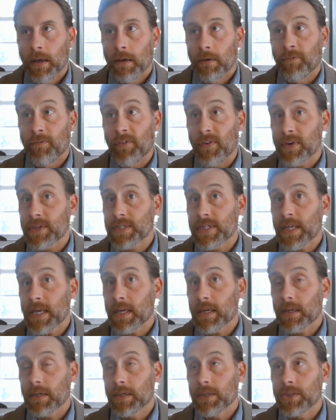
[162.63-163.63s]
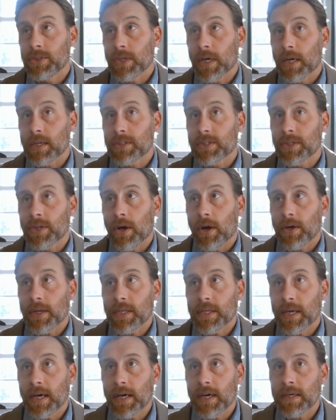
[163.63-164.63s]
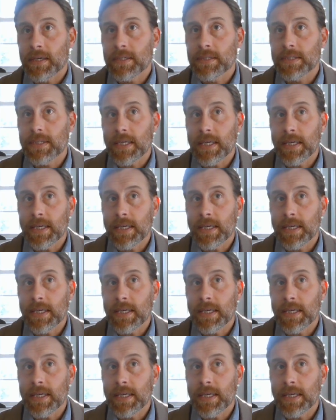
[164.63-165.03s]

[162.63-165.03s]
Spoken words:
First thing John Ciardi does